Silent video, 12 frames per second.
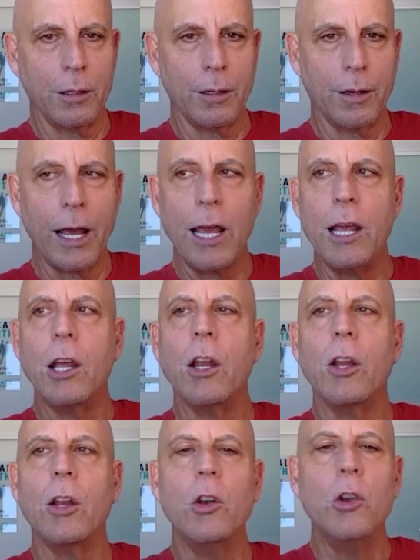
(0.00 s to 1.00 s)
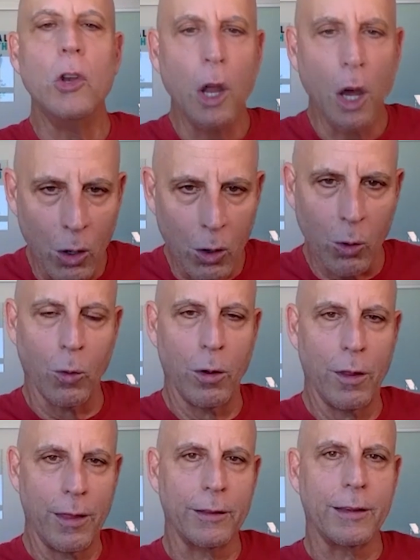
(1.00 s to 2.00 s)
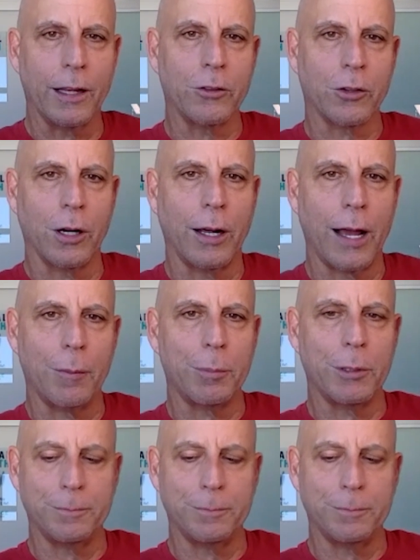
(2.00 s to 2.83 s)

They know that that's going to happen.